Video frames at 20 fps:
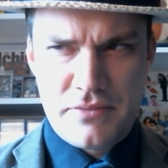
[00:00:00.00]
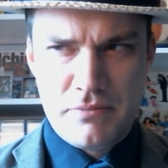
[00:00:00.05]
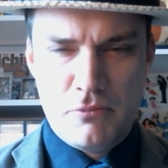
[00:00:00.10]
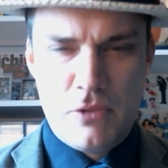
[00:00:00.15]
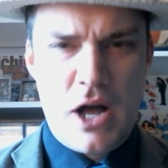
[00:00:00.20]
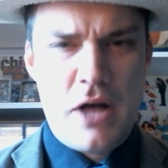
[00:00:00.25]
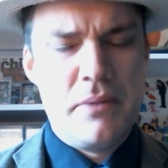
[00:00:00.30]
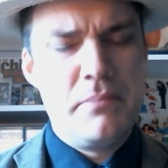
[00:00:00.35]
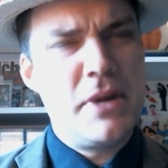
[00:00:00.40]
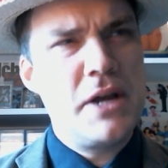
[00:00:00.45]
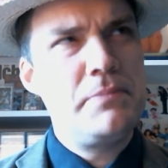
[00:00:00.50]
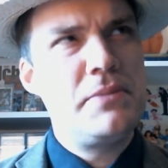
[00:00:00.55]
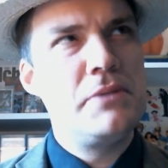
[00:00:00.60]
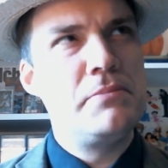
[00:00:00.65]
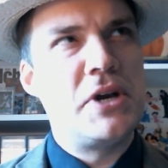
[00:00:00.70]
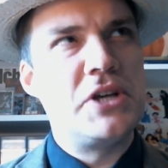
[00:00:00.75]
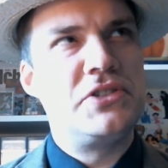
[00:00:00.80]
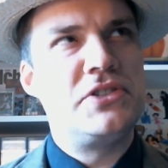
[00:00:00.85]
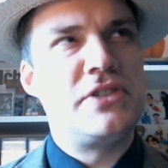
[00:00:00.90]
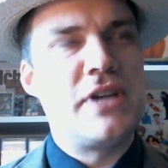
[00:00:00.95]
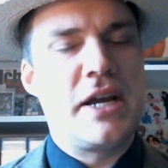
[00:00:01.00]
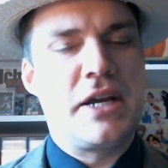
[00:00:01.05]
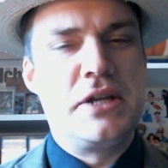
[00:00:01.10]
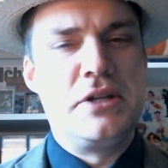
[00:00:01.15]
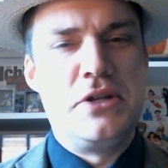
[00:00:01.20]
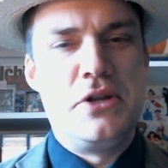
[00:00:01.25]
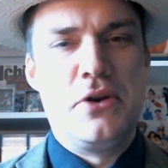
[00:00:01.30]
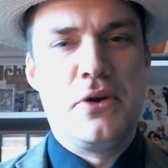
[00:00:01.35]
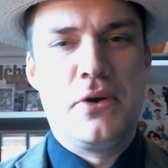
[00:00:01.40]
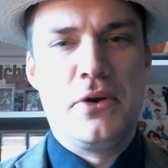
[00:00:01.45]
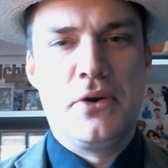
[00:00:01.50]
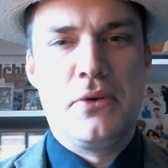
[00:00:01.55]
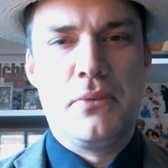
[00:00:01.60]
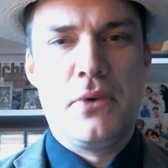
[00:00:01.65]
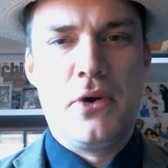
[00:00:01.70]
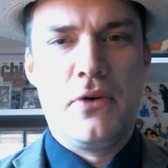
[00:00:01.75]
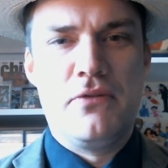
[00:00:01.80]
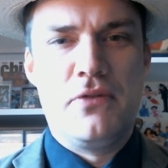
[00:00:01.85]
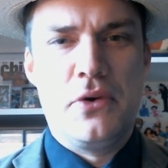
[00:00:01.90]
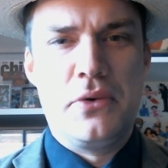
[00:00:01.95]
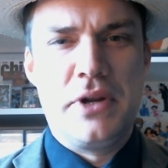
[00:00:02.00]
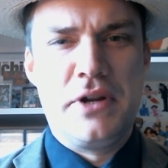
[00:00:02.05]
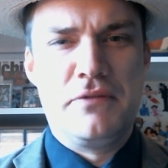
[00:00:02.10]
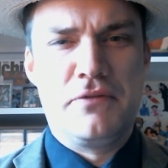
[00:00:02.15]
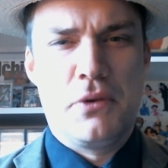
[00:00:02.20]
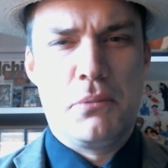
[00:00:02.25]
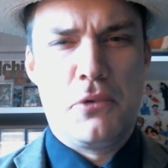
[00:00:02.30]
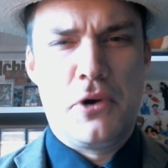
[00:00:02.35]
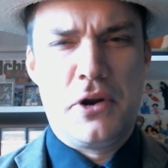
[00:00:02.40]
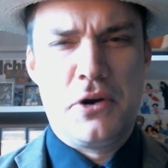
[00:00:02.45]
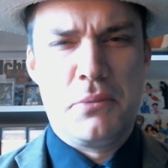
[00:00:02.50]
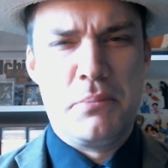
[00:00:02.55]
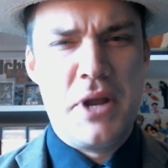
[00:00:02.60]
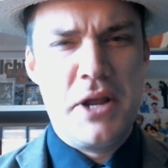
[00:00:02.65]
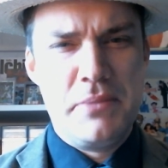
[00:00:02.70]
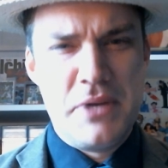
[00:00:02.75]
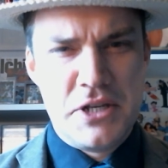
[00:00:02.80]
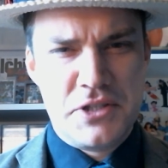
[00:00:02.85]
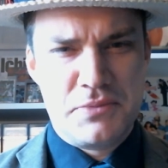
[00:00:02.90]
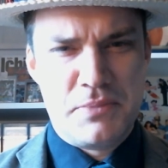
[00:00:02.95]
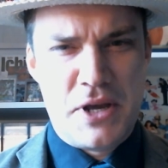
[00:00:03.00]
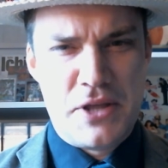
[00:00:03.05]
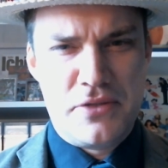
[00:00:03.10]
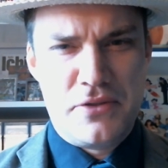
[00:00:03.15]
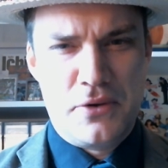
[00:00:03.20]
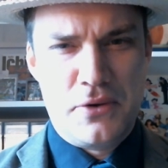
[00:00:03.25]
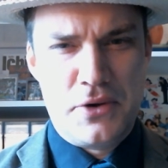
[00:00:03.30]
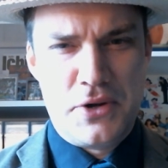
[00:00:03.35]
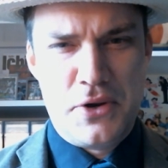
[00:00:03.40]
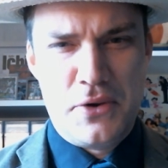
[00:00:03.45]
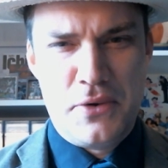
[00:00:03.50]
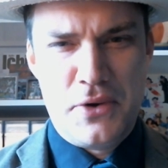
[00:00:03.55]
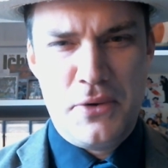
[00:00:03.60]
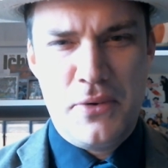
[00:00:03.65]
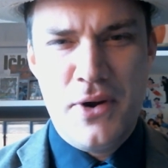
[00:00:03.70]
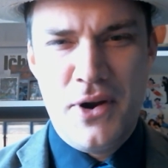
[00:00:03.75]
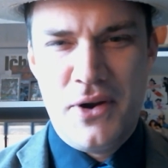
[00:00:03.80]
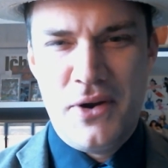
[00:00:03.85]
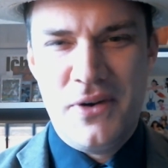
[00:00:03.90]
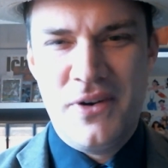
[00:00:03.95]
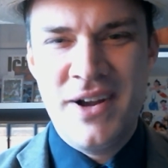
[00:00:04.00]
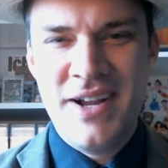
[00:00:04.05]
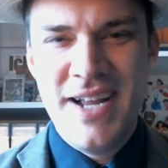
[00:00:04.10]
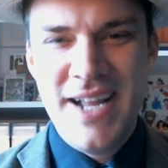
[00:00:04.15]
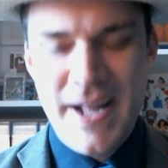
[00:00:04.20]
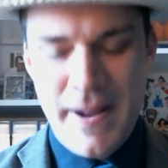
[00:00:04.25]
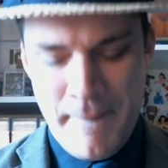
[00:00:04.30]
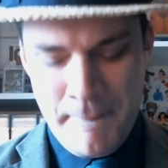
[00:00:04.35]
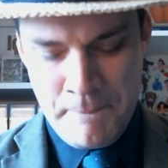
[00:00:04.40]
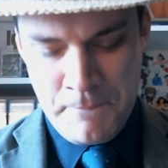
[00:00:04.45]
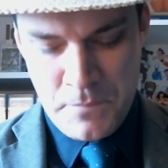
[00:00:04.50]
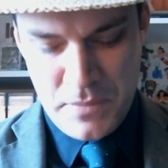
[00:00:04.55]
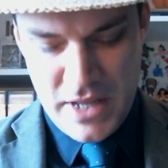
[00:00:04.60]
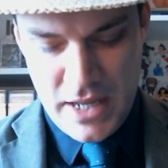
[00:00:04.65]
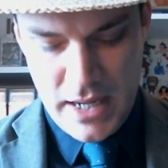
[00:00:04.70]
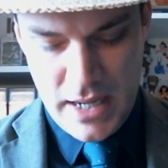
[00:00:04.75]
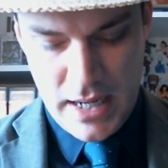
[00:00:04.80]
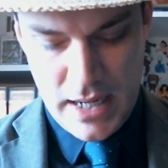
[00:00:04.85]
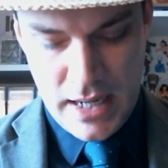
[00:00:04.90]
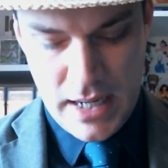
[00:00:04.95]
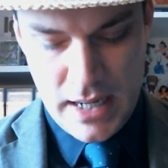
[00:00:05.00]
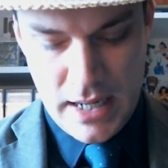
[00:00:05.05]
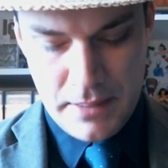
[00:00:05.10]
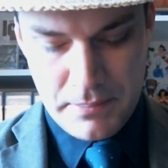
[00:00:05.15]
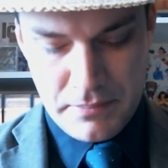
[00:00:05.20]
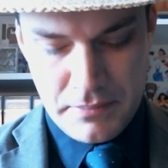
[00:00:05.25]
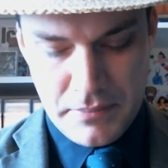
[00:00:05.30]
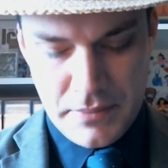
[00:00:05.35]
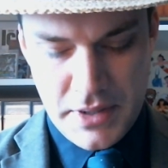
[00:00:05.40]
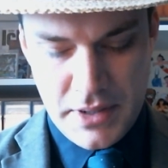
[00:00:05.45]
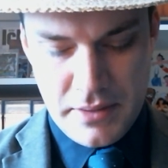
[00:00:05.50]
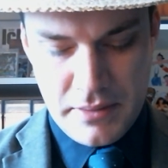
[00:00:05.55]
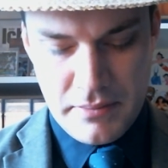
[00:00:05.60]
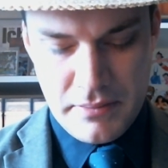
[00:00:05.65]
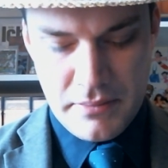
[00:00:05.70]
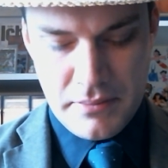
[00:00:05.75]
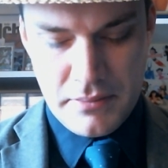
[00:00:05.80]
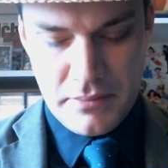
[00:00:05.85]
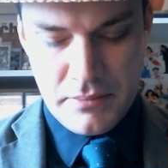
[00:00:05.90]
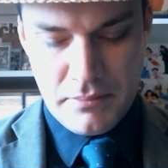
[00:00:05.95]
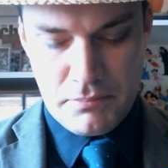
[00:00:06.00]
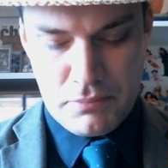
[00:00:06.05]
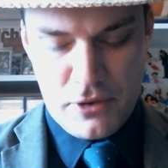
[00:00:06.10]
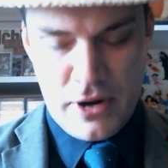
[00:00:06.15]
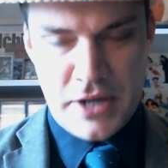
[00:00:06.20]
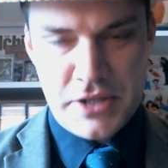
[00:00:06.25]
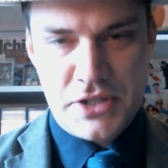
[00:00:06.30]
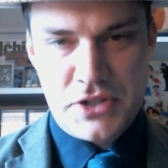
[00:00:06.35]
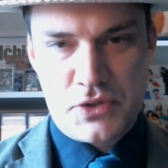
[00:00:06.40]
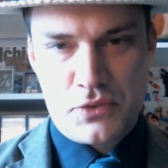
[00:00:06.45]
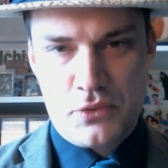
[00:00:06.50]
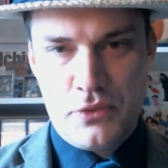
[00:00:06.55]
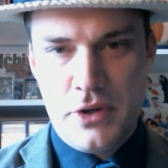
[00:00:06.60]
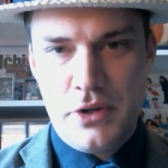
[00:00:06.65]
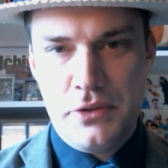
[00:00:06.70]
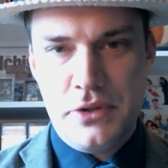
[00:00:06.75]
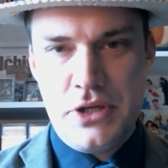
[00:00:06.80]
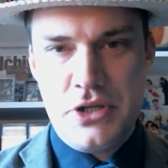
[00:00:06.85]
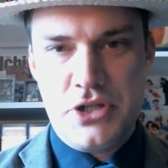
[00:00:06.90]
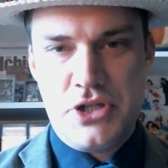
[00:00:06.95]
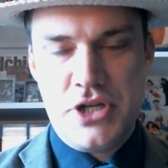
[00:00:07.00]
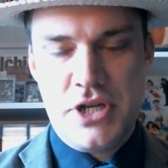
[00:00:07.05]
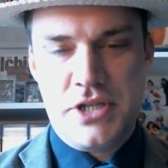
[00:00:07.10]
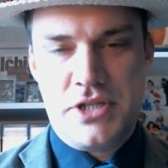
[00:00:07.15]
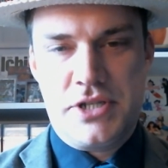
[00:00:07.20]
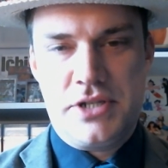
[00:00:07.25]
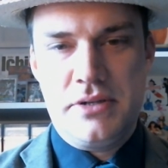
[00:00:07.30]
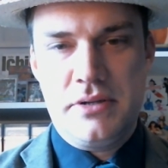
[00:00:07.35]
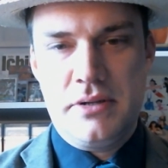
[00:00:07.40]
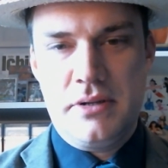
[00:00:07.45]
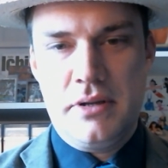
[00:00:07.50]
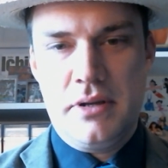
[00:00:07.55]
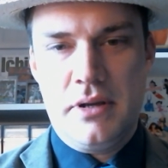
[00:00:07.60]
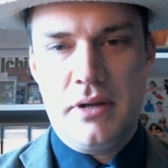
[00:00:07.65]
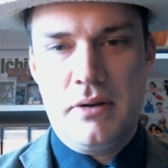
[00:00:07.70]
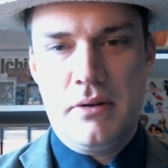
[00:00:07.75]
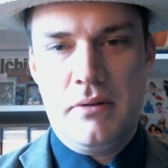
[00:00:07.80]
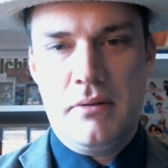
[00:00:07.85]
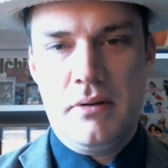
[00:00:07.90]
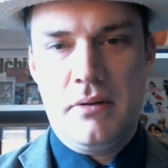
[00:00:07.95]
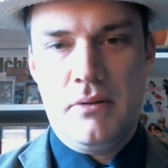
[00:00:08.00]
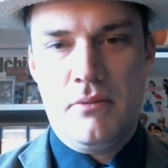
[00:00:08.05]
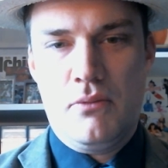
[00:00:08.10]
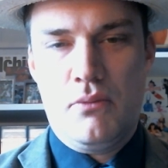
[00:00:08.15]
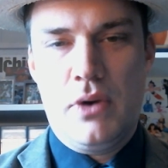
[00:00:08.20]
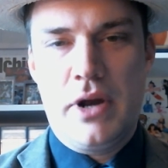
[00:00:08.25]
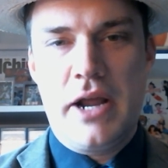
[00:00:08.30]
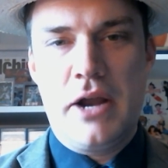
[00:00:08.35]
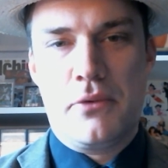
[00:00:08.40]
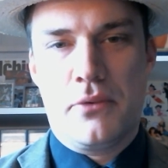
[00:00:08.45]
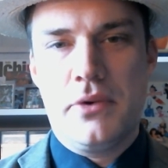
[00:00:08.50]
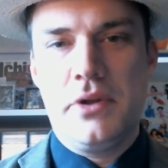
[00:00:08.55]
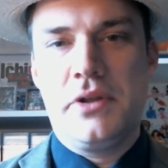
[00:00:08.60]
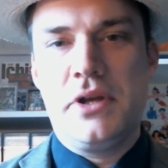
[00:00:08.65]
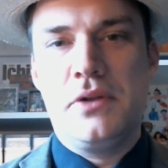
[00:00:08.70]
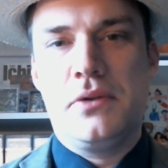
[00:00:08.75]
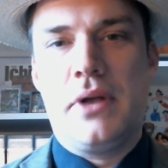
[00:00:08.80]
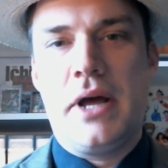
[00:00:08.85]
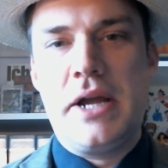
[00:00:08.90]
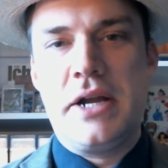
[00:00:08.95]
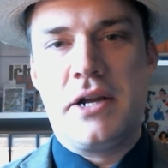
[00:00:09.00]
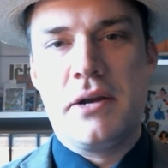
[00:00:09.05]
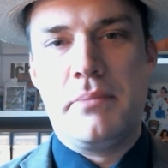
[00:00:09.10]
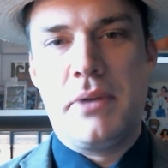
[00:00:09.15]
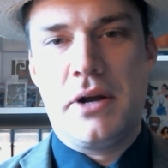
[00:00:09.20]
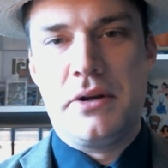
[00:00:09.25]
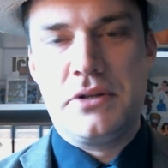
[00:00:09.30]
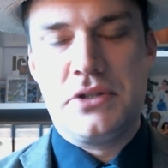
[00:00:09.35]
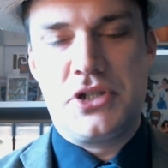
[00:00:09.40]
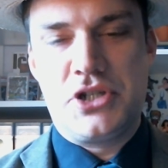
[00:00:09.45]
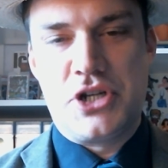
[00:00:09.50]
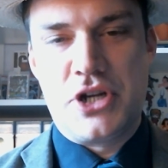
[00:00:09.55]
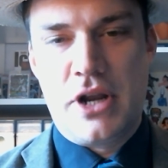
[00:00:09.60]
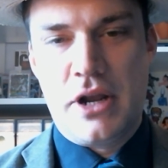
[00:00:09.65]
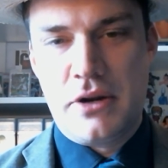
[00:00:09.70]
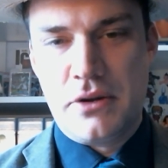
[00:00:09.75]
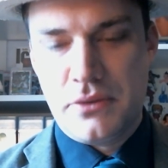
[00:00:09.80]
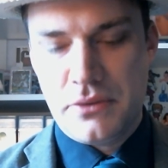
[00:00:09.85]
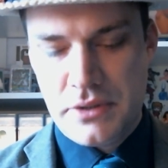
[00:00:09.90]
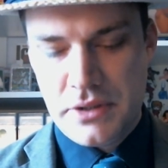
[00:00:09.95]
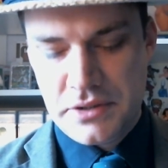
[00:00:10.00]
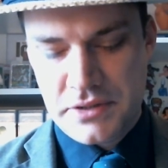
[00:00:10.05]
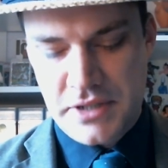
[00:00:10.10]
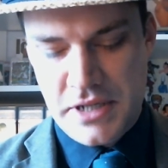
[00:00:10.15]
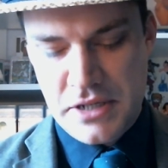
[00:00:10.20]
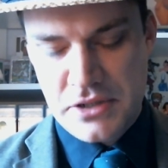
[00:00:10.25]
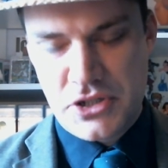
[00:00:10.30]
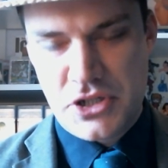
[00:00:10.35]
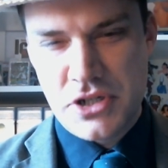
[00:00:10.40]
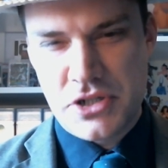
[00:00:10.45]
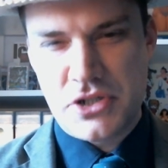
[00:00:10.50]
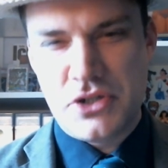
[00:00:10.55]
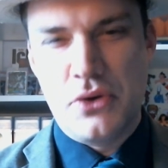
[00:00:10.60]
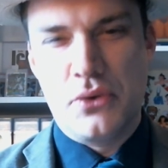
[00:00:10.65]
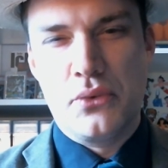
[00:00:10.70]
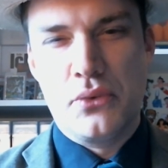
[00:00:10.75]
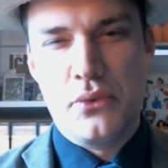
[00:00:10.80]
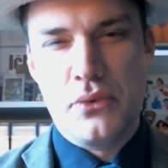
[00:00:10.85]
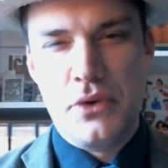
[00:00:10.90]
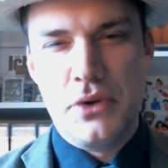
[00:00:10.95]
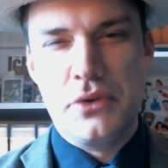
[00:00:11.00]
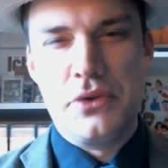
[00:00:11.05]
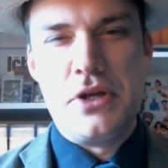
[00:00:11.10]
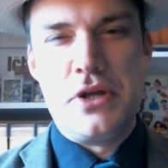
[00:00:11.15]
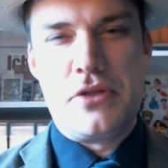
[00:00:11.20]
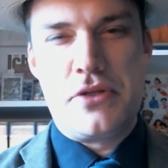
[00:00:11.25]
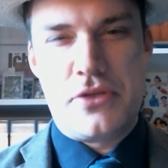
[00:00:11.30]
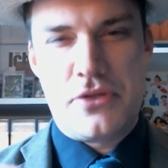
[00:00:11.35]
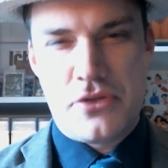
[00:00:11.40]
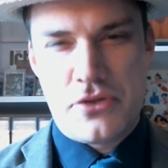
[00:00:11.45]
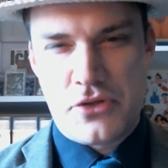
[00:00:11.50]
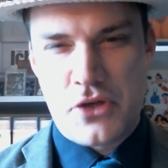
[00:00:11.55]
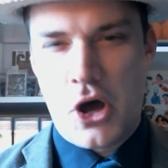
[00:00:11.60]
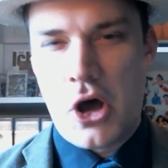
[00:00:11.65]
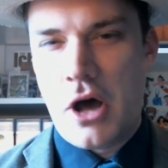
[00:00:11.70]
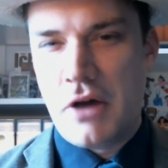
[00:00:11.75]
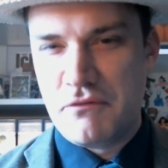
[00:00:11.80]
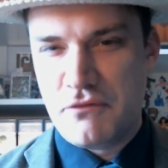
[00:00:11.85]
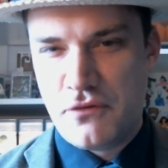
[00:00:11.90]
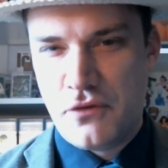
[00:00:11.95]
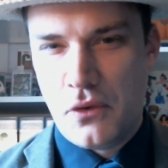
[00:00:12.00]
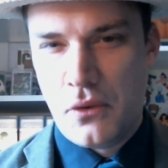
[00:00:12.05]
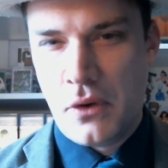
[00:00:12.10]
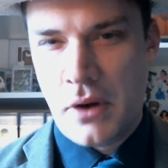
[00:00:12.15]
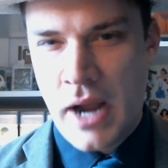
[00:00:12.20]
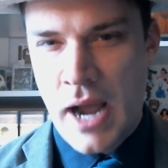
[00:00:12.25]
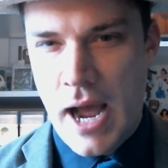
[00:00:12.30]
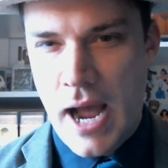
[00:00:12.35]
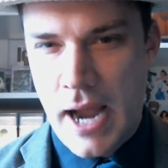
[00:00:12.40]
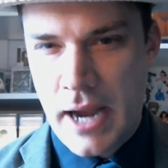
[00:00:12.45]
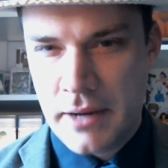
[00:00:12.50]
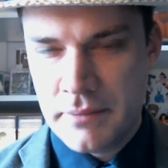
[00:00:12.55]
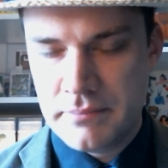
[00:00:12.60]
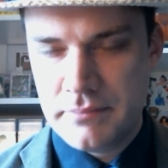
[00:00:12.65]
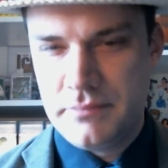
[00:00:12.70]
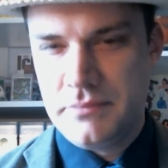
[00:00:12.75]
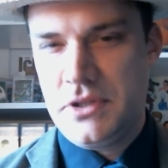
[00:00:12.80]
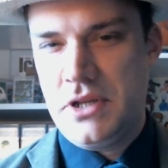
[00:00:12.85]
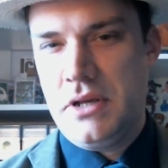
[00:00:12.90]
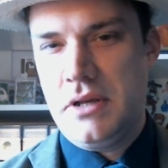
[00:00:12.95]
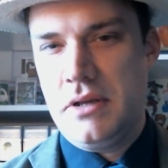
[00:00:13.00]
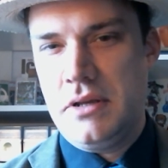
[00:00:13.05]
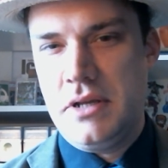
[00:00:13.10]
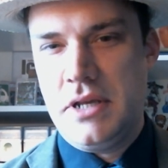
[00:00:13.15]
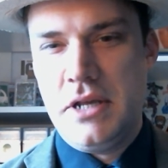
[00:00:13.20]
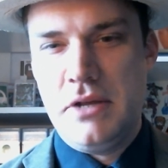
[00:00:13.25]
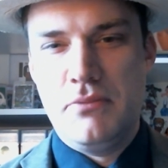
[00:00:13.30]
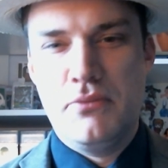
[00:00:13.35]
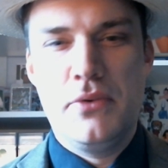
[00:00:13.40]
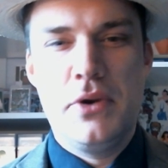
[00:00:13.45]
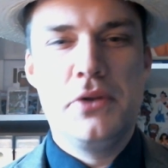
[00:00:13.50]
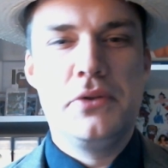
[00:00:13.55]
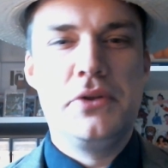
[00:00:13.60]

well, it might be my second year in a row voting for Brent, or maybe it's my third year in a row. Brent is really just what I really like about his channel is he's just a really thoughtful guy. He